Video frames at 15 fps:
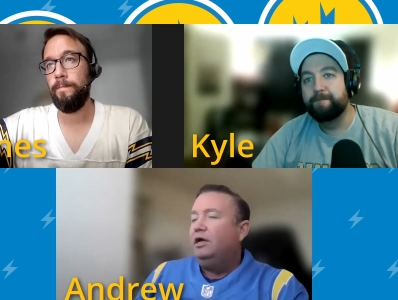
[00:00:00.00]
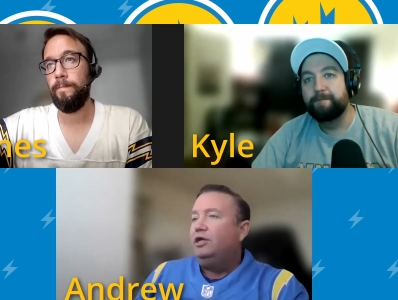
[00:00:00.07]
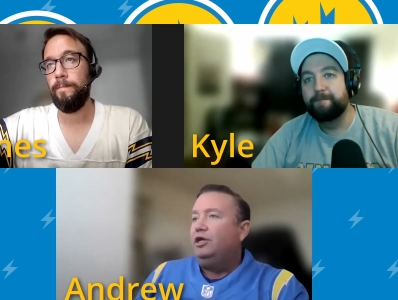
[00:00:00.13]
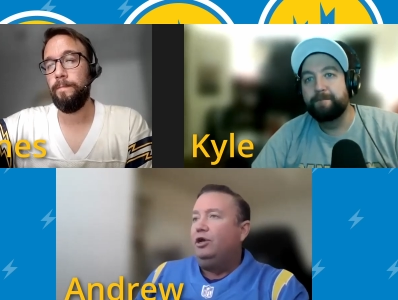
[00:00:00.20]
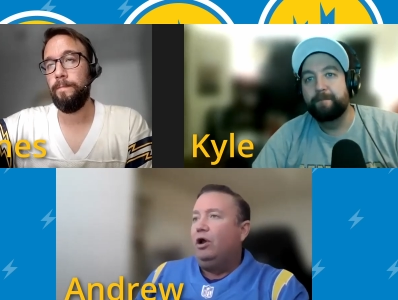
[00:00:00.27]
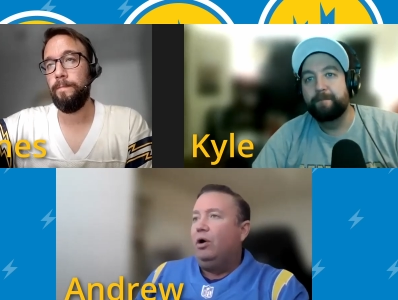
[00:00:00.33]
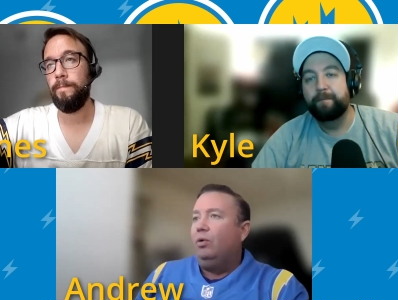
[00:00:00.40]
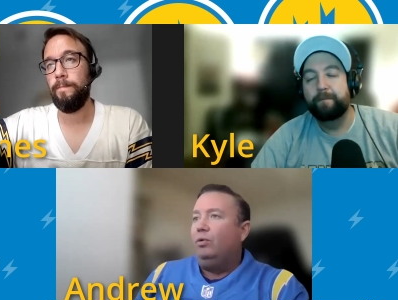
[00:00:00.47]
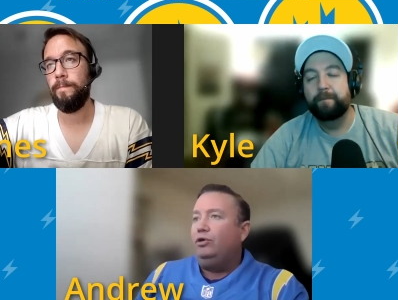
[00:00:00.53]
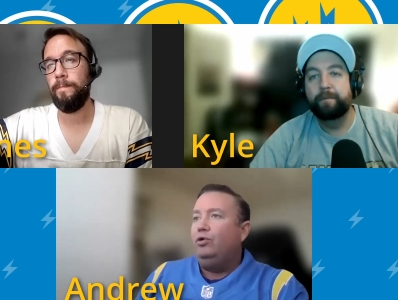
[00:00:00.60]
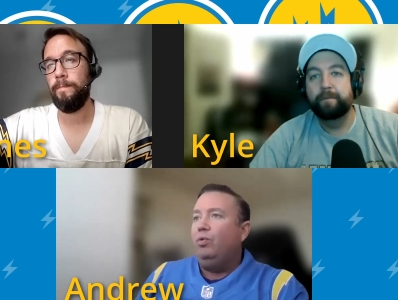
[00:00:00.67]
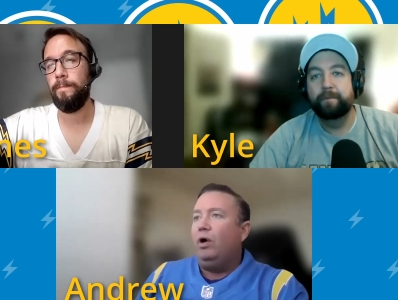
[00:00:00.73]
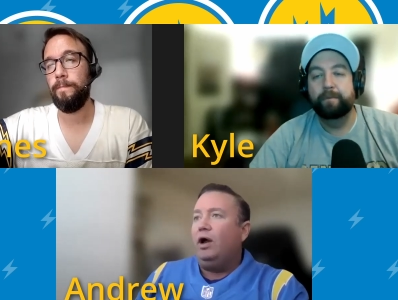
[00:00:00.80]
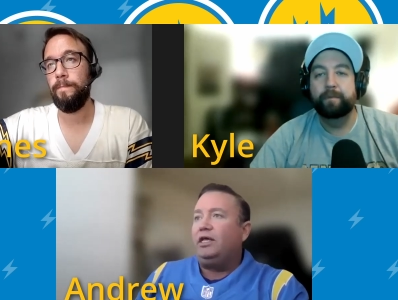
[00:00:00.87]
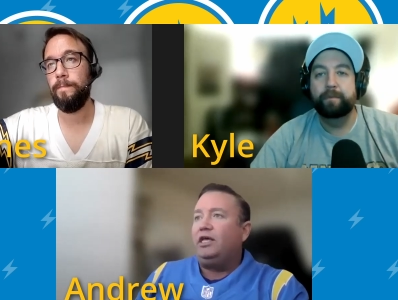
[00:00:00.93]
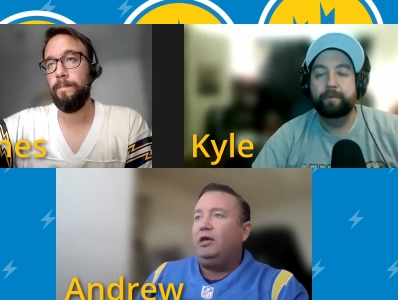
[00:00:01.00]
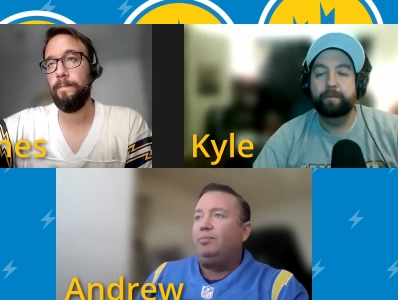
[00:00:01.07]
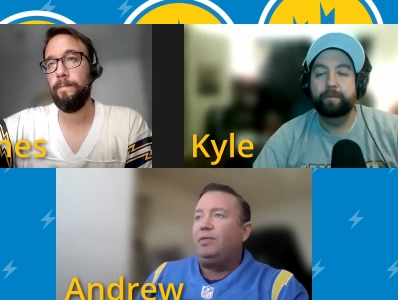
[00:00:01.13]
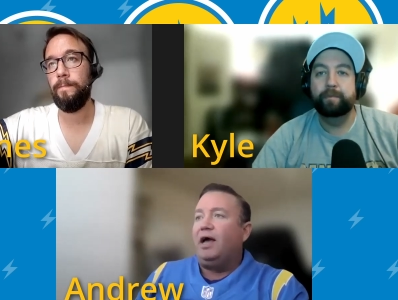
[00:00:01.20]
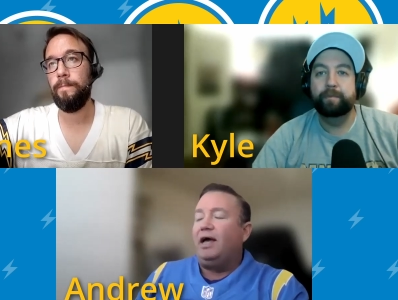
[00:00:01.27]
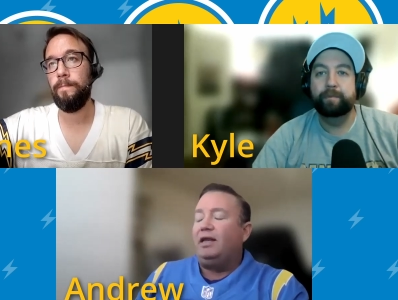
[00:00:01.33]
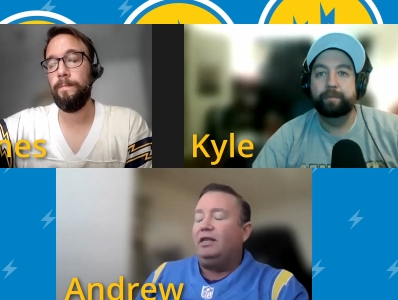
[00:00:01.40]
Speaker 1: you know you want to
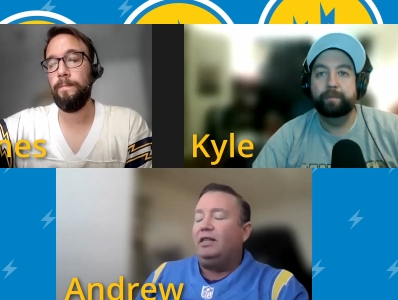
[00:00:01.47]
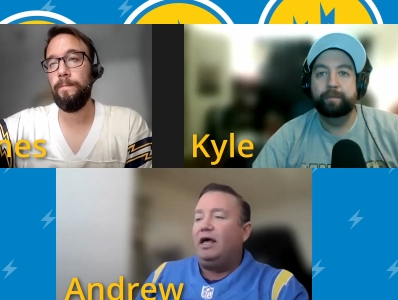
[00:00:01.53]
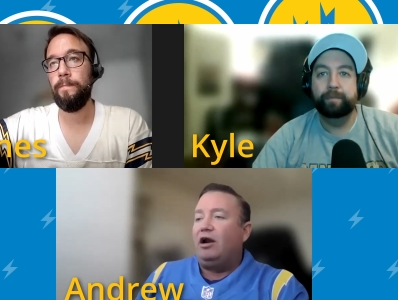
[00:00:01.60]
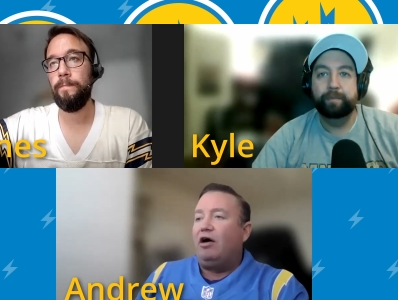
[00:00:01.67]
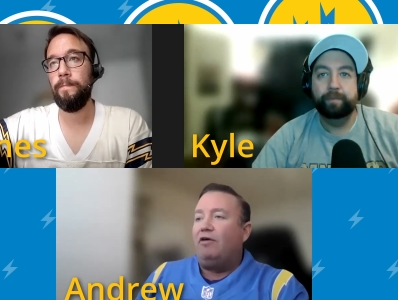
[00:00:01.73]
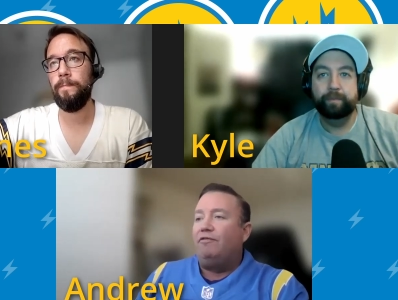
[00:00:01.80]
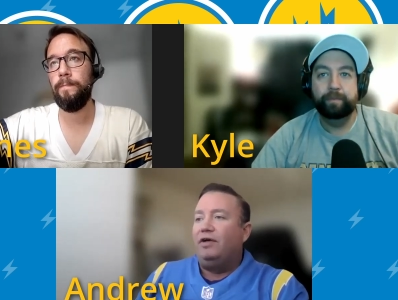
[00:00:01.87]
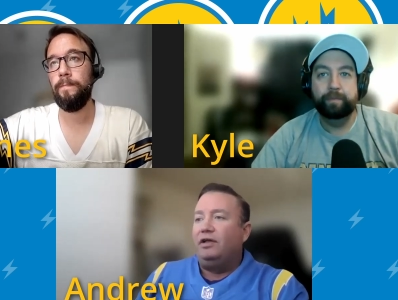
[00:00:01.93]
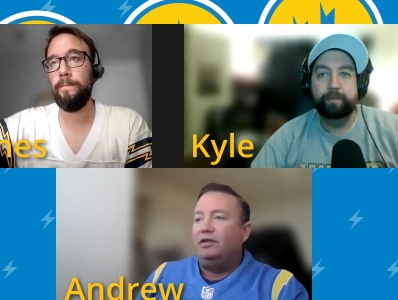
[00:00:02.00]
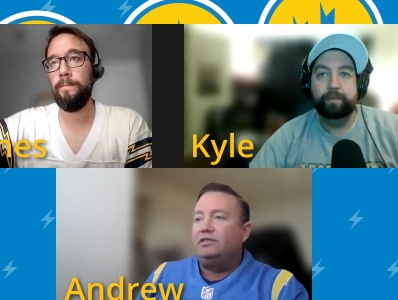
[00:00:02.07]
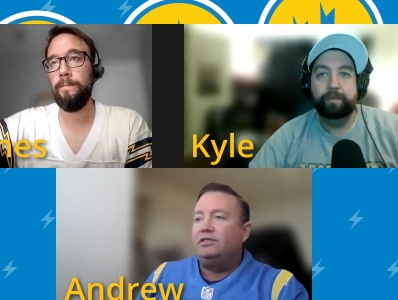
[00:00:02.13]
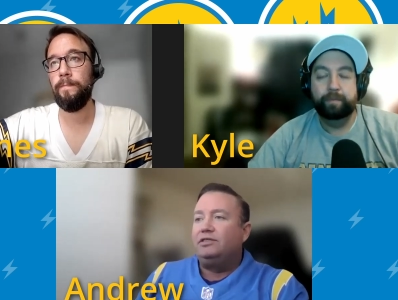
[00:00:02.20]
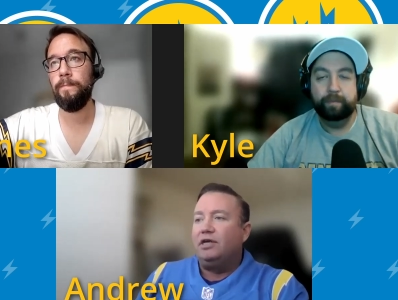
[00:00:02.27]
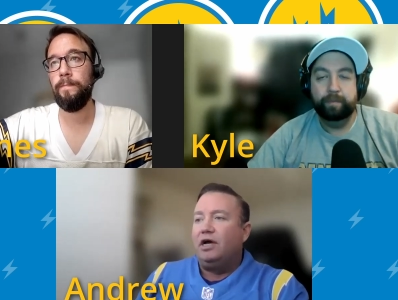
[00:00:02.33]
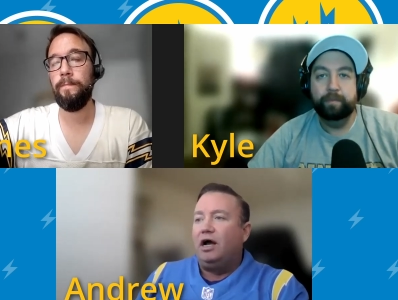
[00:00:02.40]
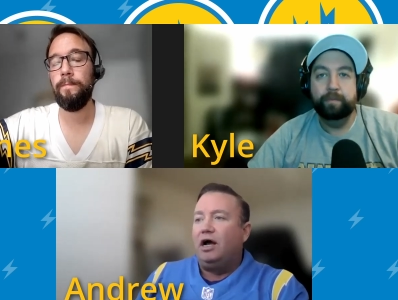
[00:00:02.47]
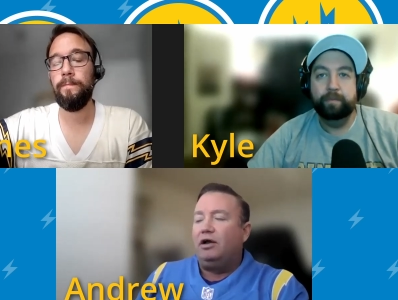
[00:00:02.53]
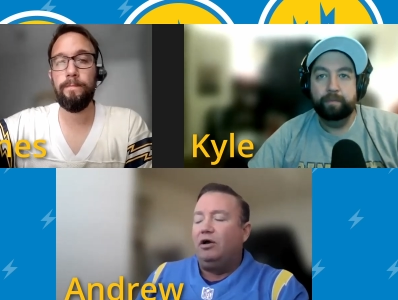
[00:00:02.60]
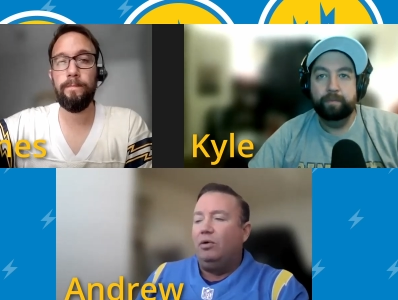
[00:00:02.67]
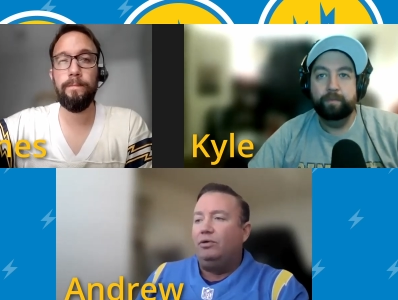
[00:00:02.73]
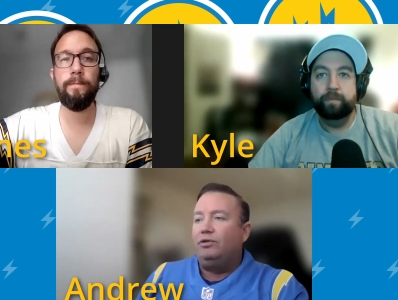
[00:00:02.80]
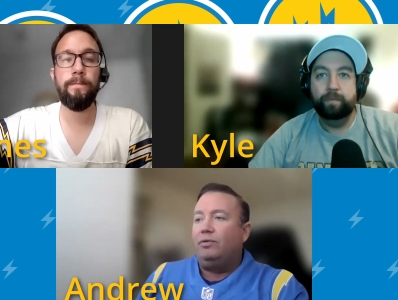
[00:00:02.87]
keep that that offense uh,
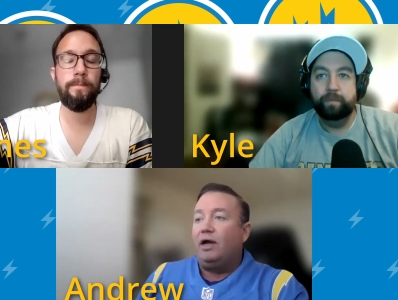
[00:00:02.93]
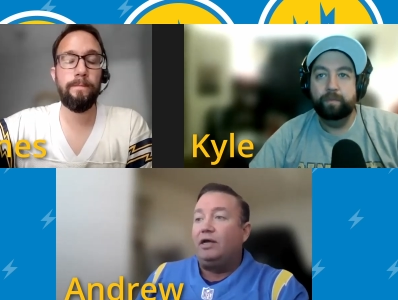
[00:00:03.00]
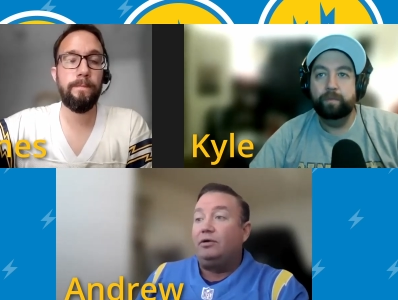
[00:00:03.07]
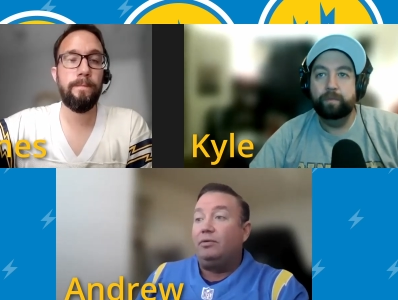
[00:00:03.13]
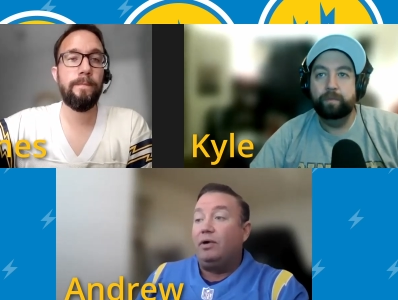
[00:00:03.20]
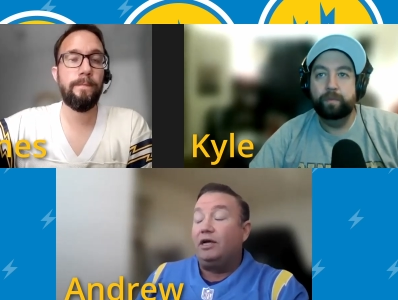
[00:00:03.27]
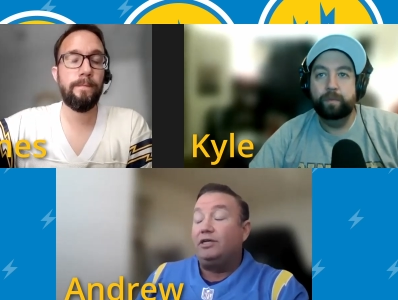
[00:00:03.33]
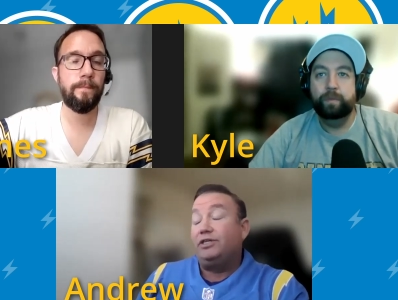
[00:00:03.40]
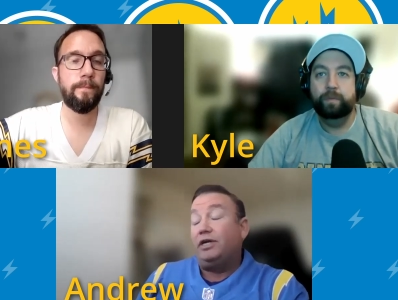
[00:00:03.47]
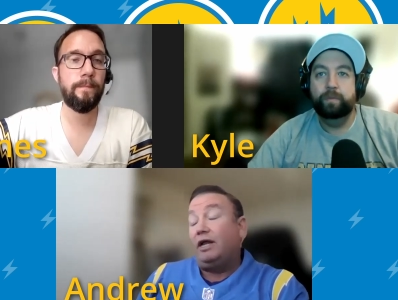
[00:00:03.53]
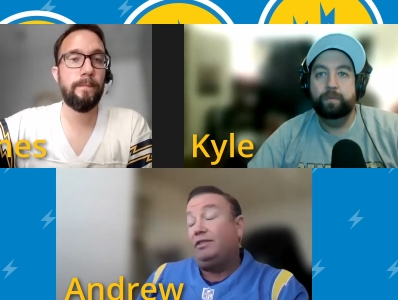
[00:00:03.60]
going the right direction.